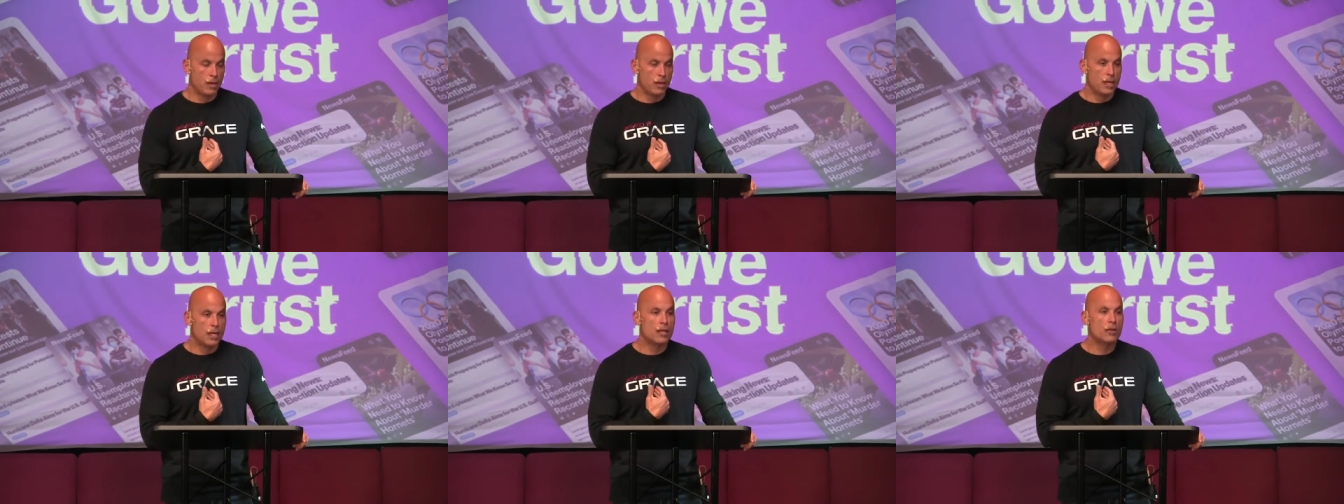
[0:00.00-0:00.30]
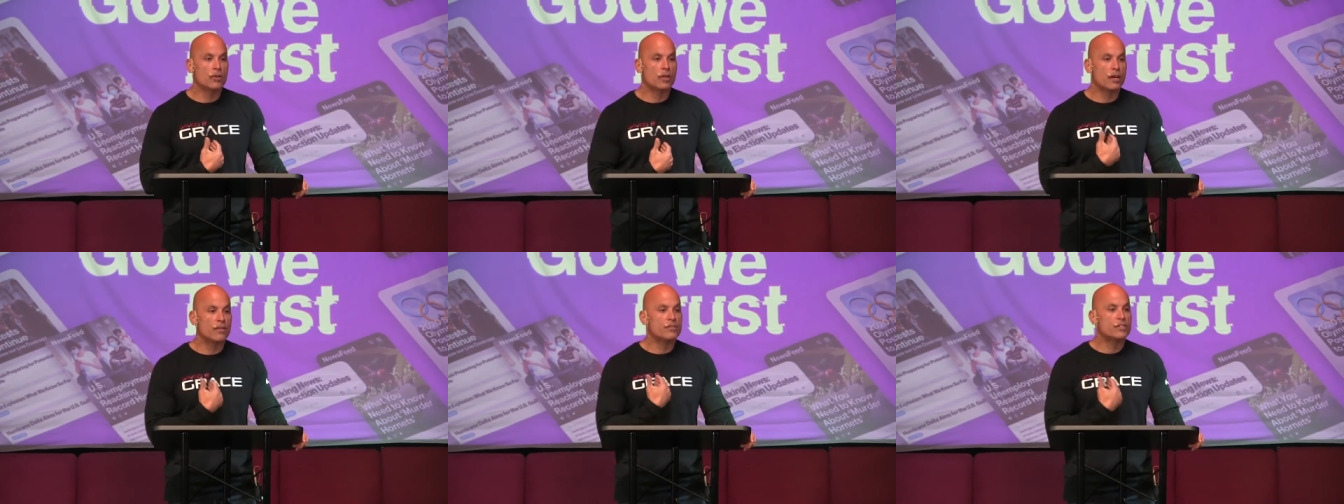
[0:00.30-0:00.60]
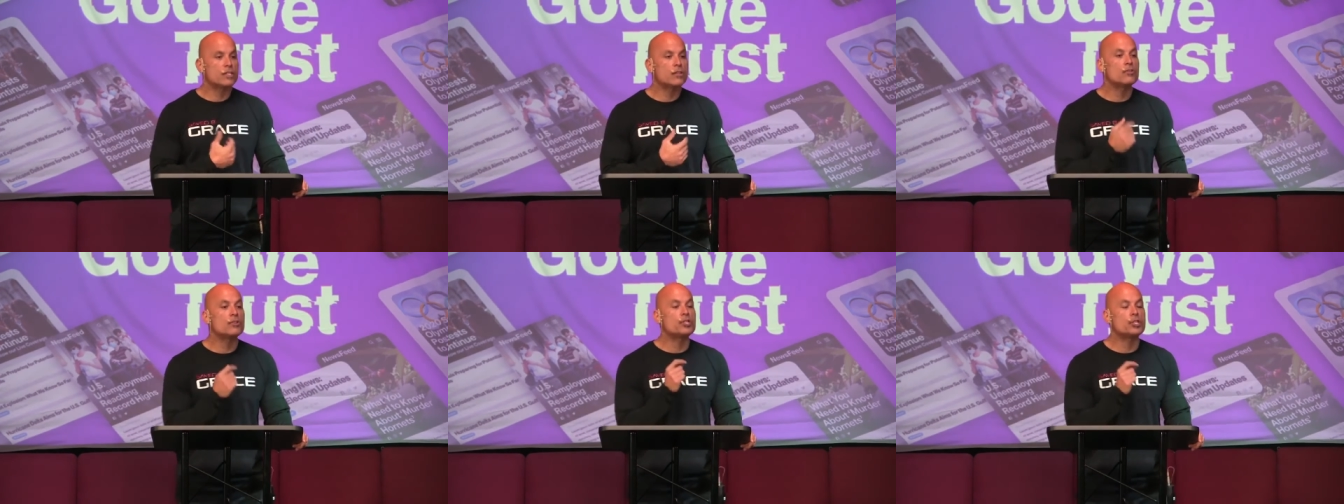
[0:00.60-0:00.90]
He
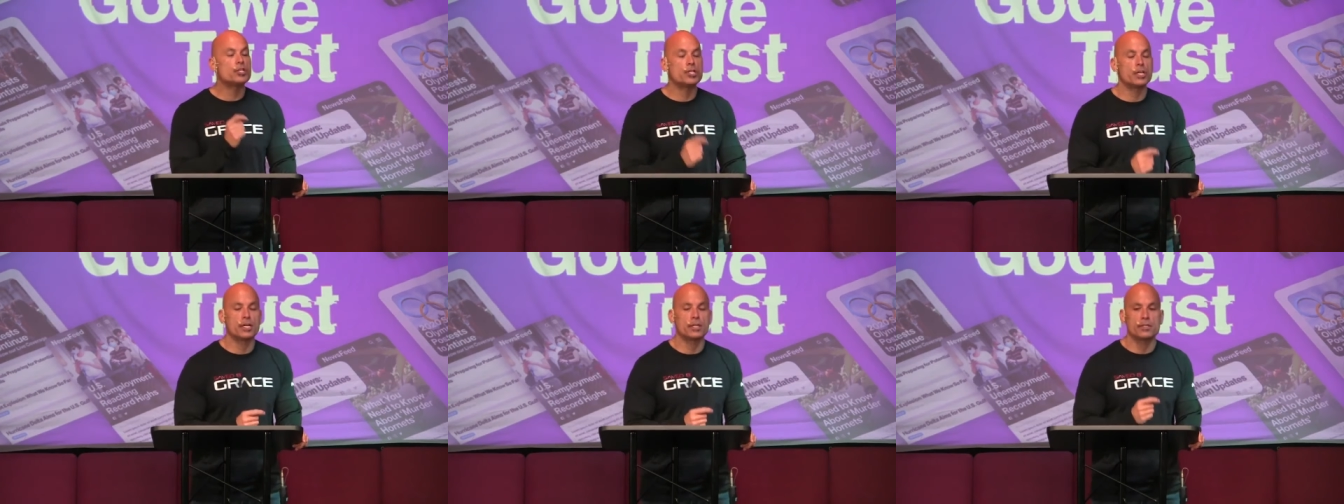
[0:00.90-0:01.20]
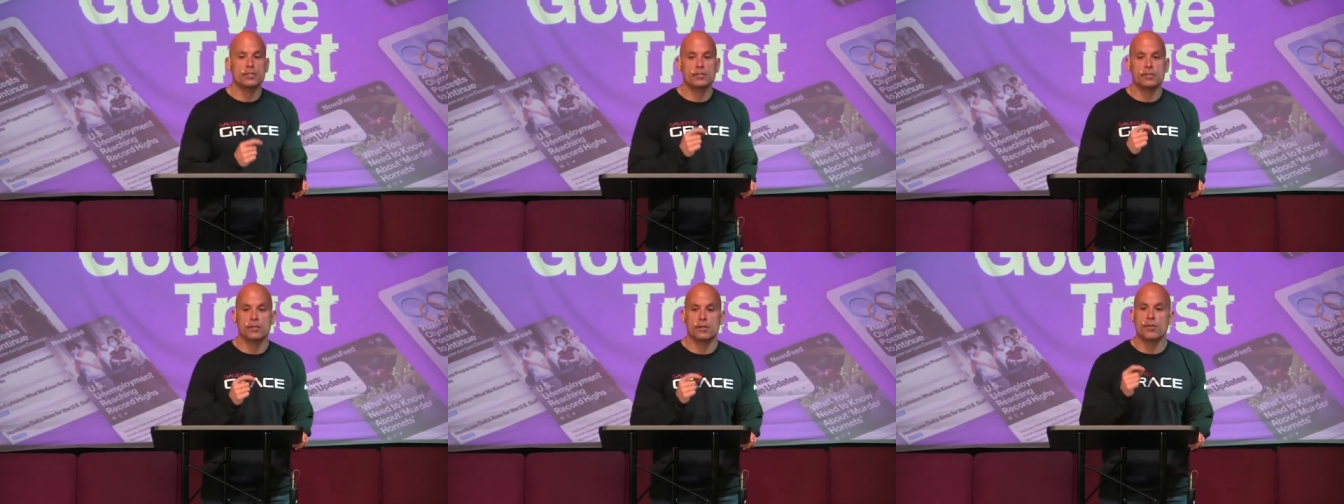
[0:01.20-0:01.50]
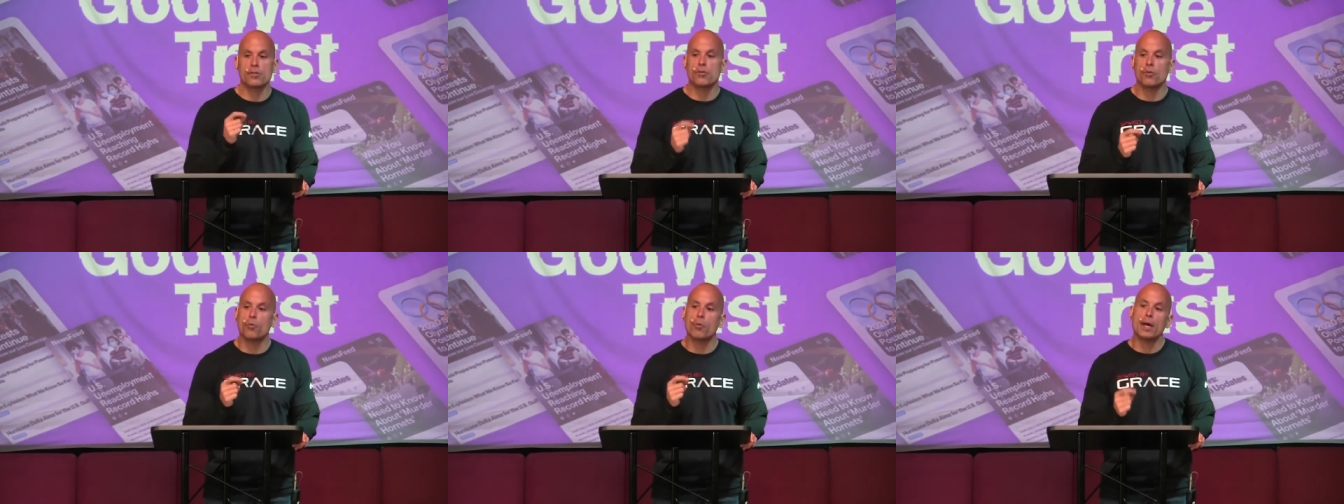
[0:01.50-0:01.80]
loves you just
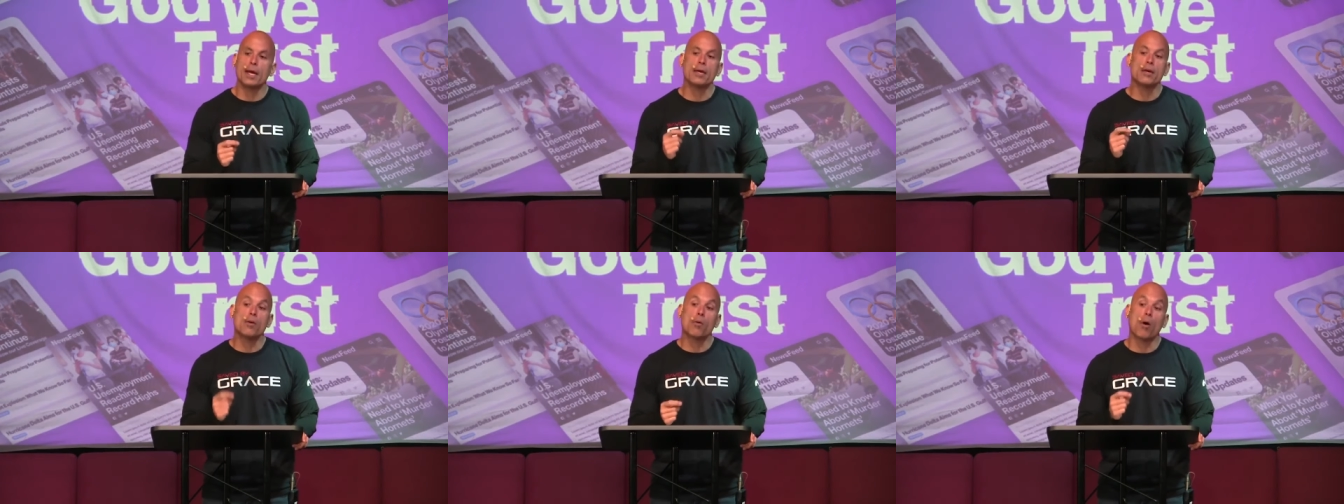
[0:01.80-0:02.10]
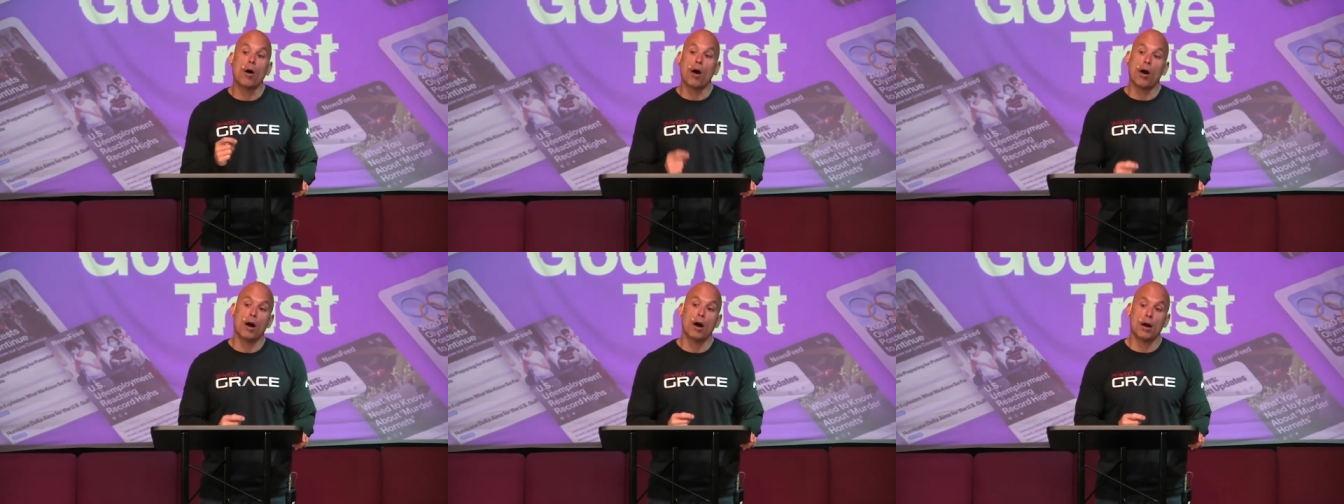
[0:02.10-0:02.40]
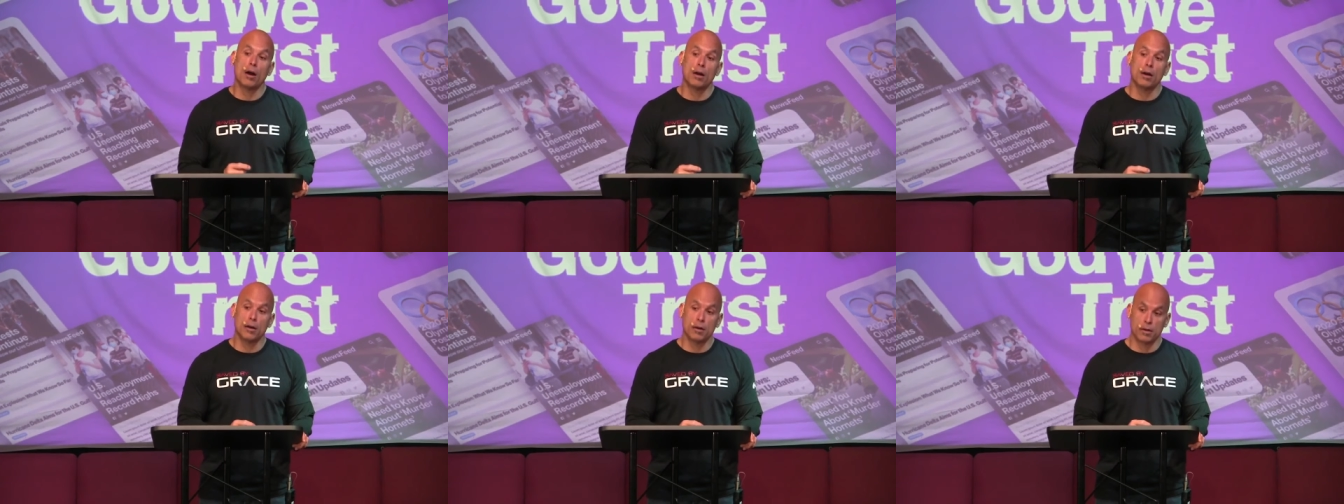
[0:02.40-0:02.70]
the way you
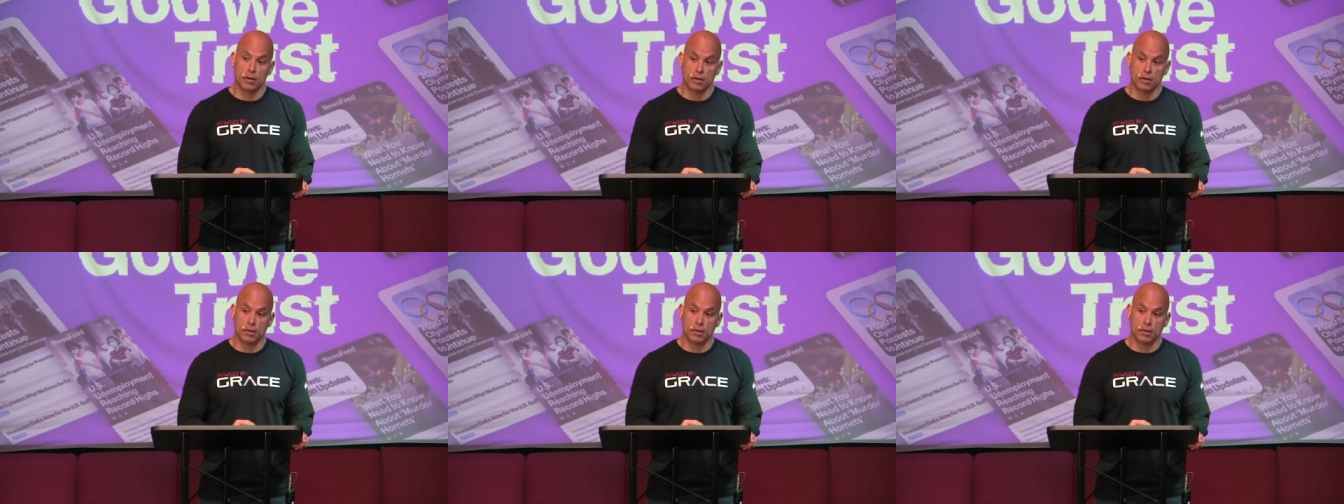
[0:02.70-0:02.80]
are.